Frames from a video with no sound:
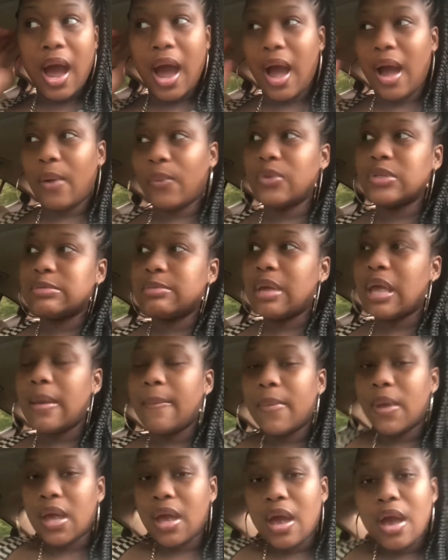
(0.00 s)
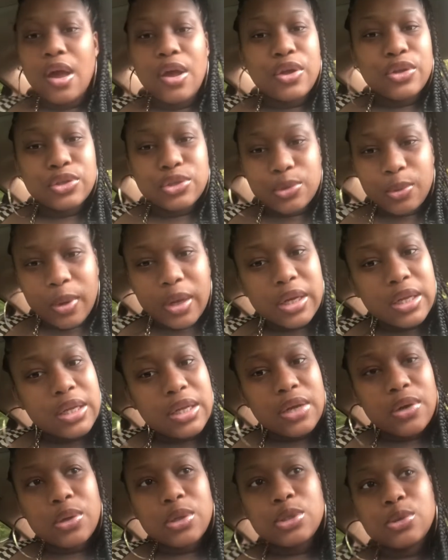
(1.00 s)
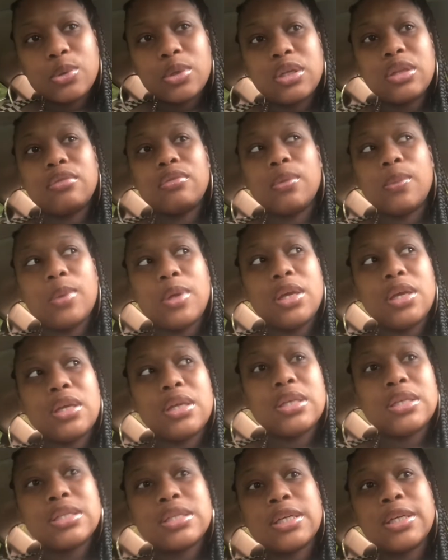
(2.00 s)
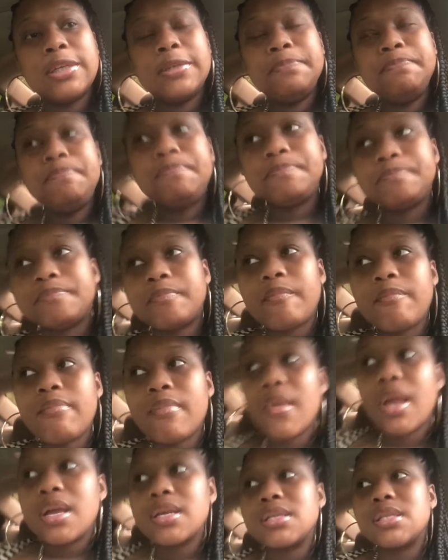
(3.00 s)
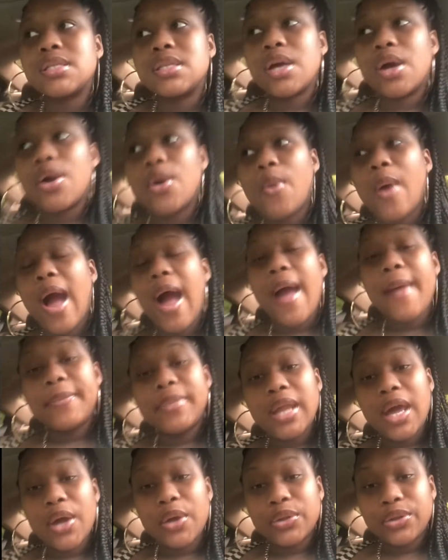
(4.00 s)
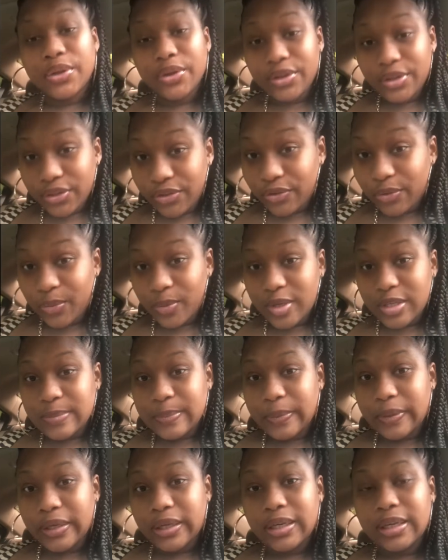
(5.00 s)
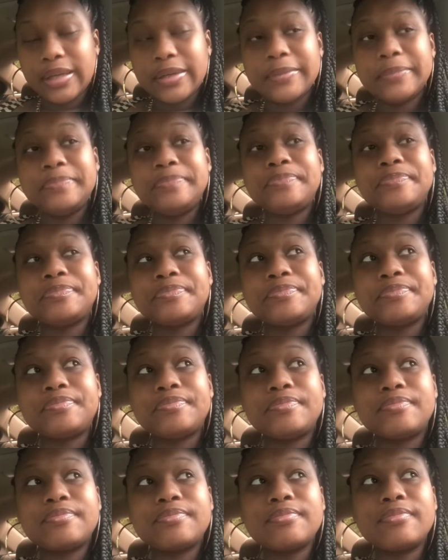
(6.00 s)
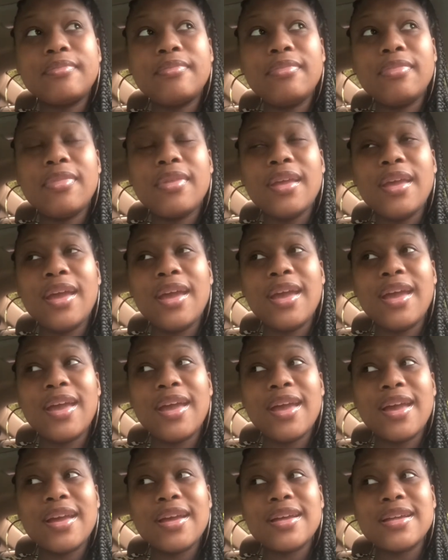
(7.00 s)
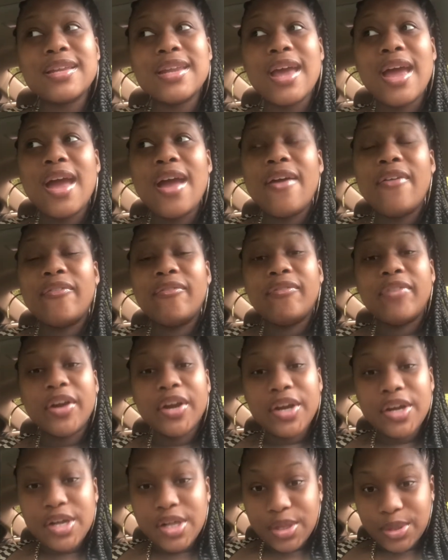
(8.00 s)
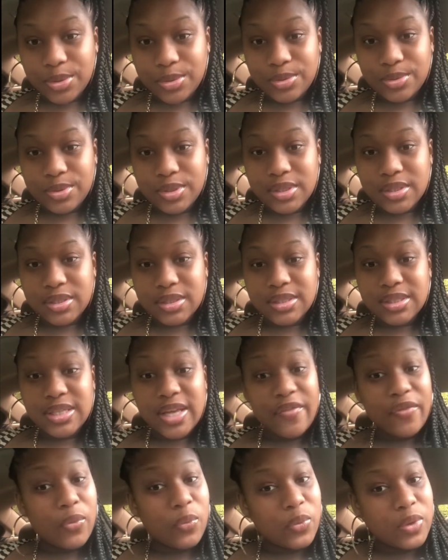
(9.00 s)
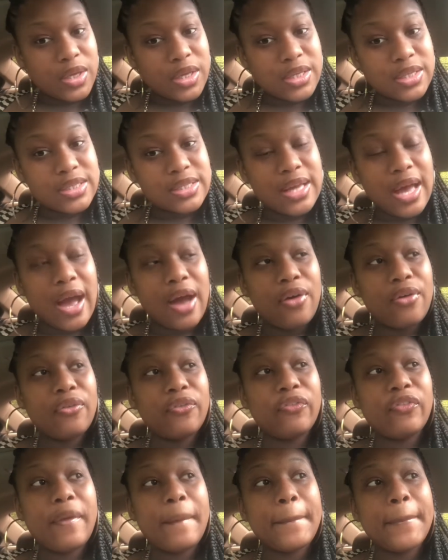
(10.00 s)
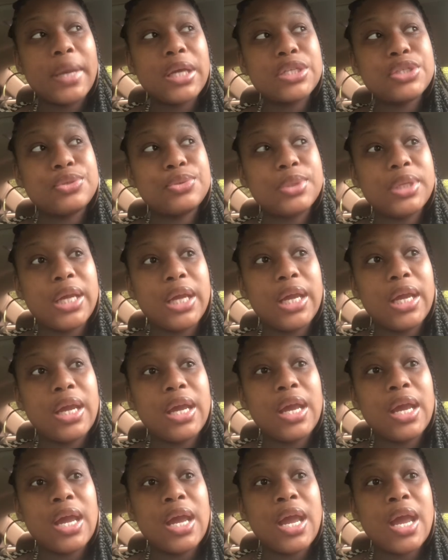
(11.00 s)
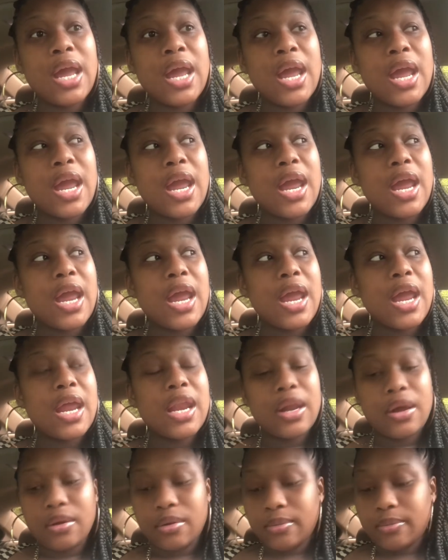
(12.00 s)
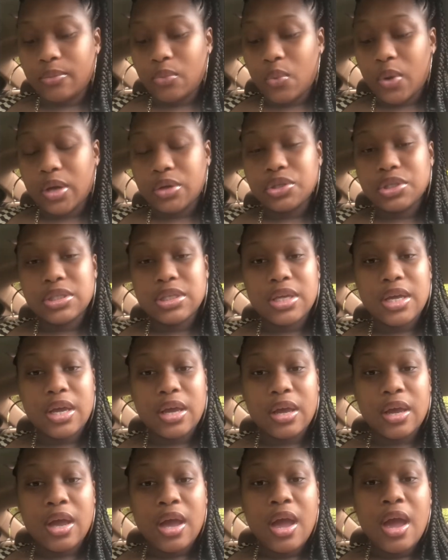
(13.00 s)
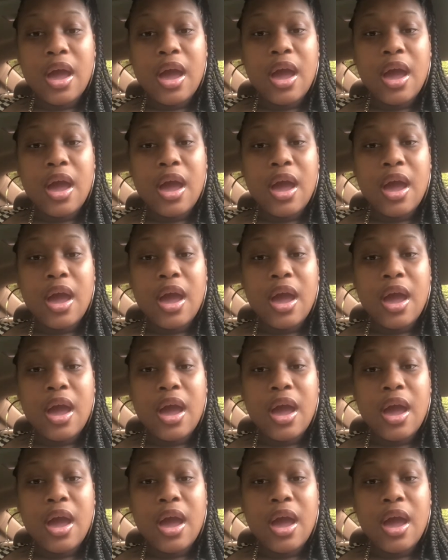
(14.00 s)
I was maybe 20 or 23 weeks. So I'm now 33 weeks pregnant and very close, 7 weeks out from my due date. And wow, she's kicking.